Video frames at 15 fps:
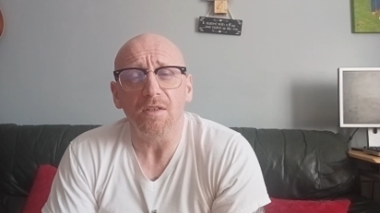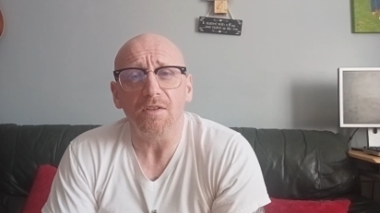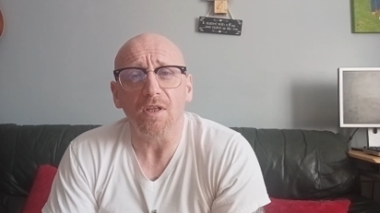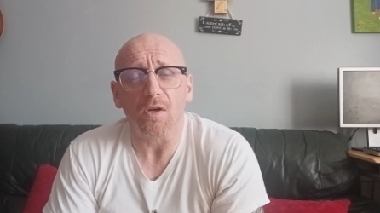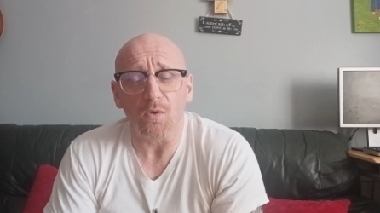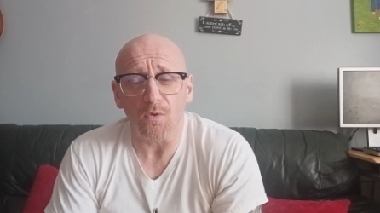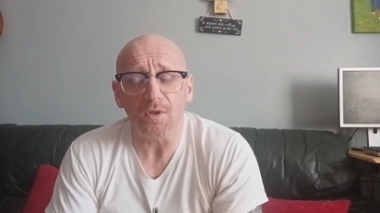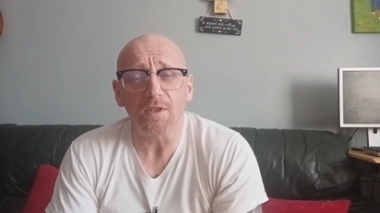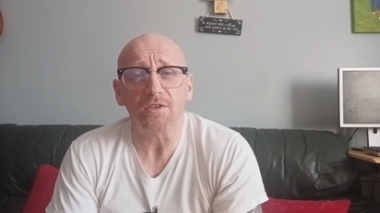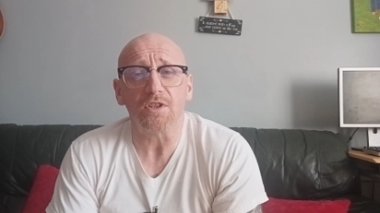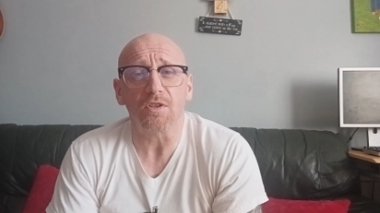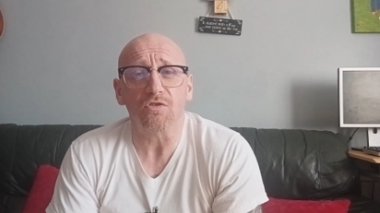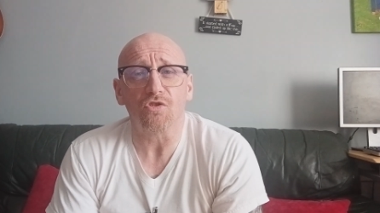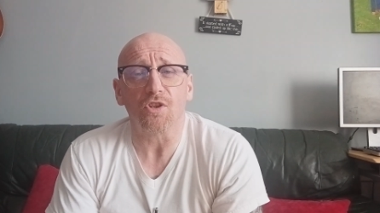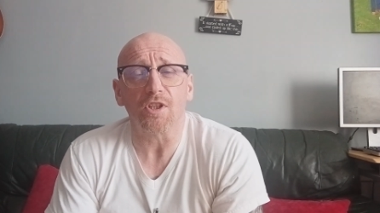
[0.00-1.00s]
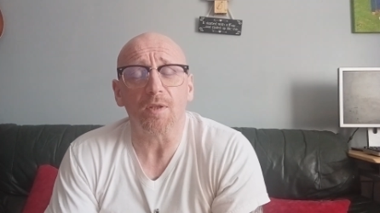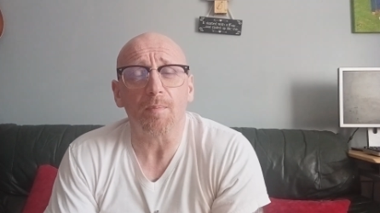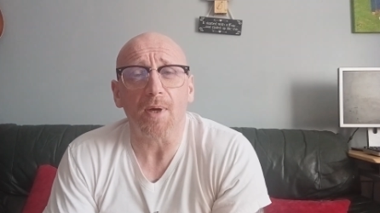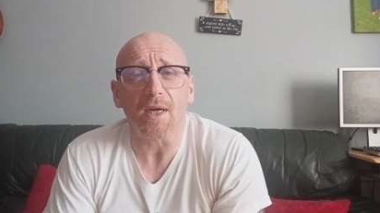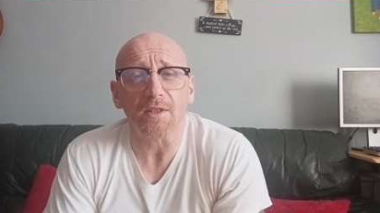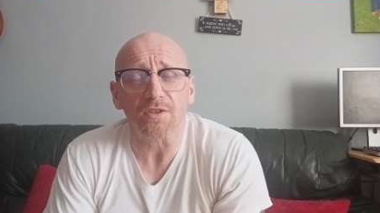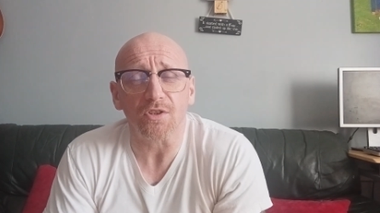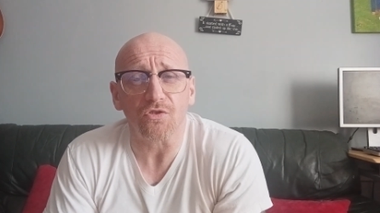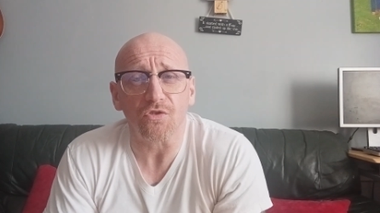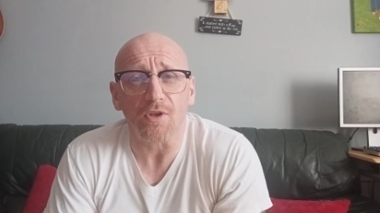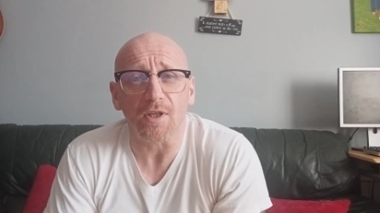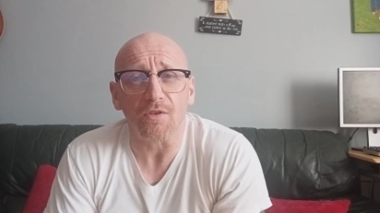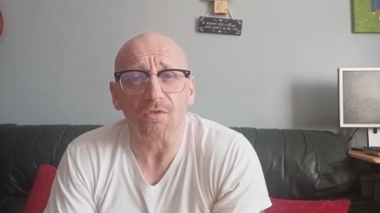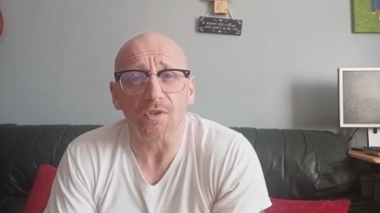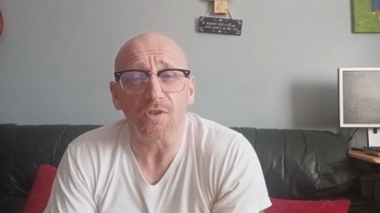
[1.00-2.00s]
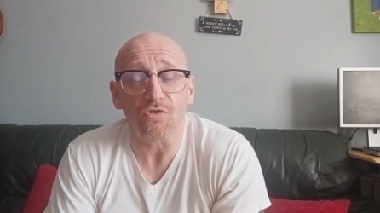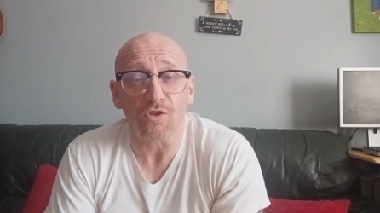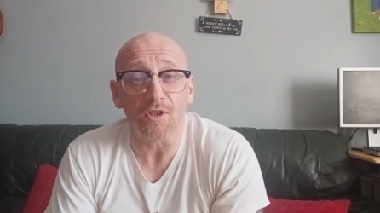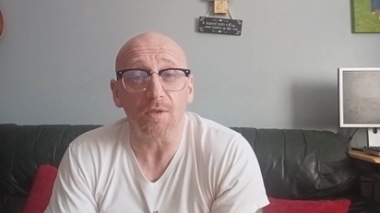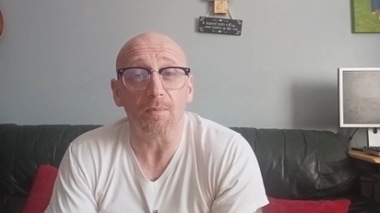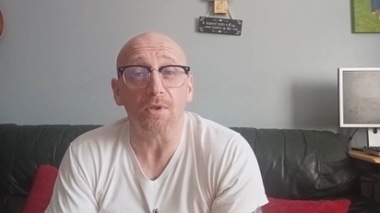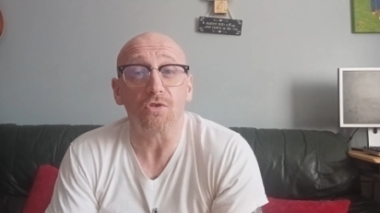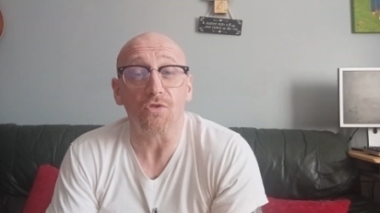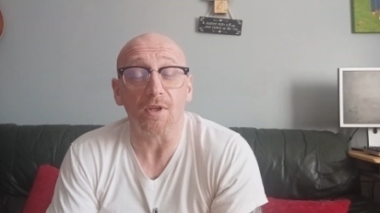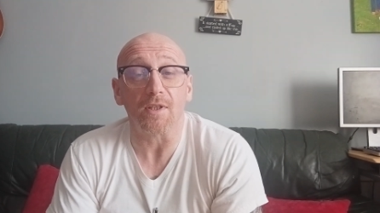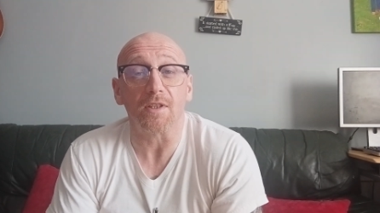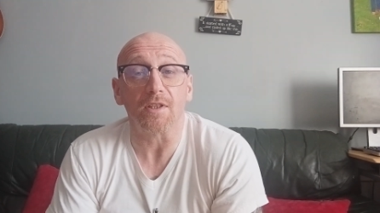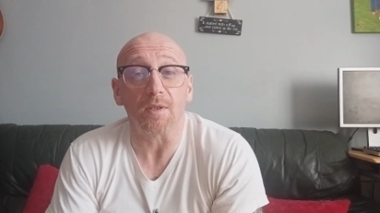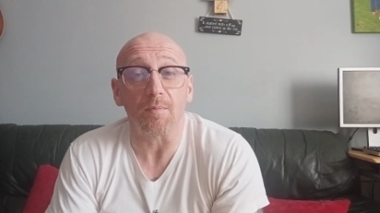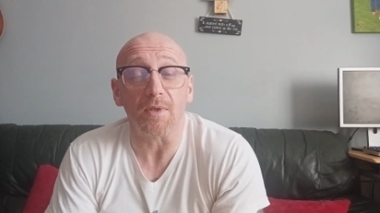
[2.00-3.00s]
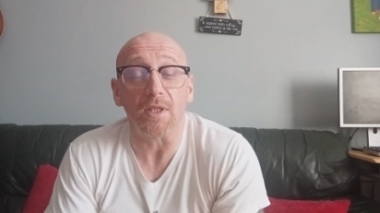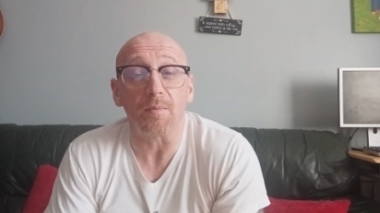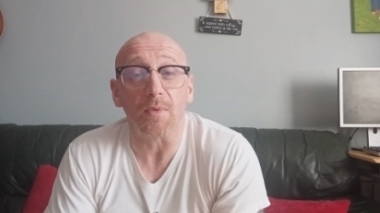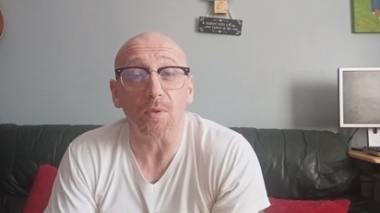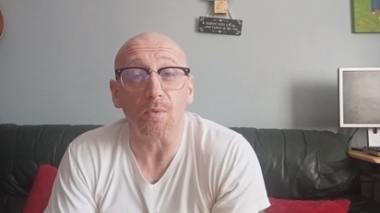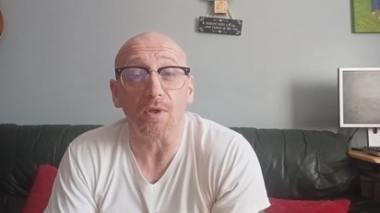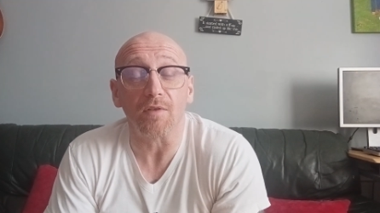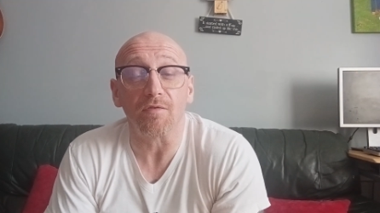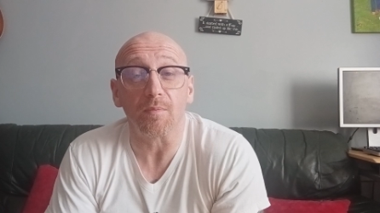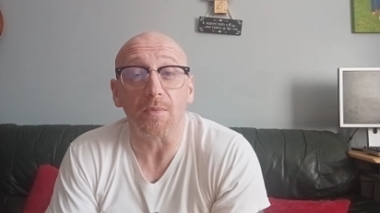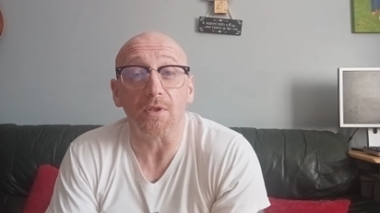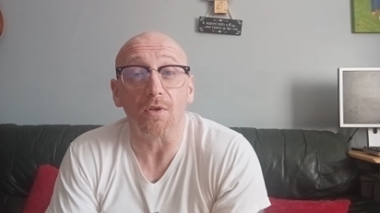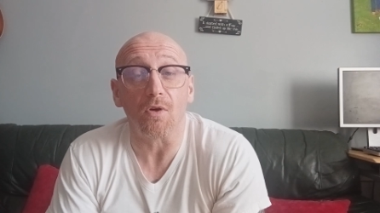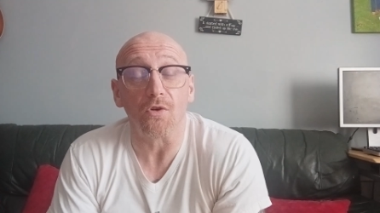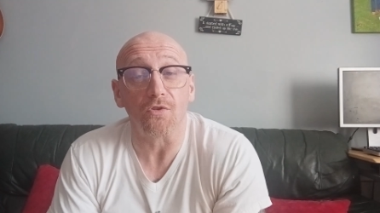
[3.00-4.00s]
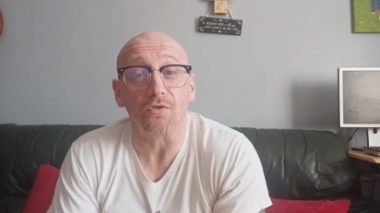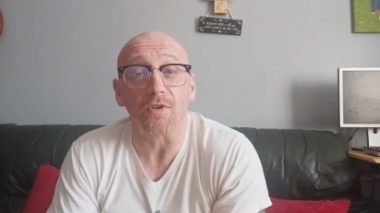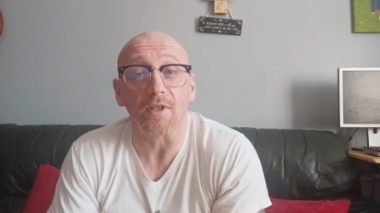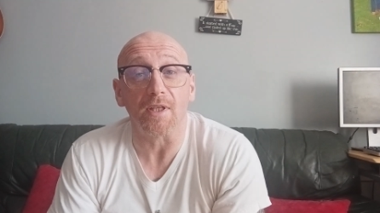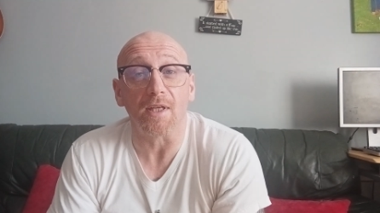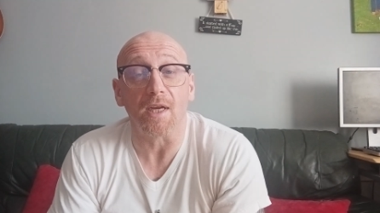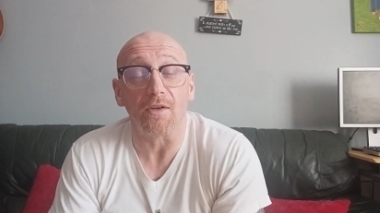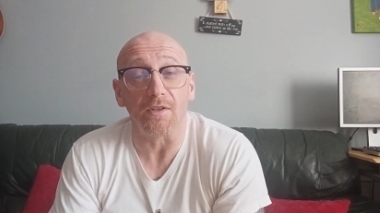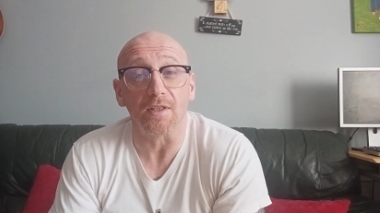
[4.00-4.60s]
Not only is he trying to pass a threat, right? Trying to be threatening to me, my wife, and my daughter in the car.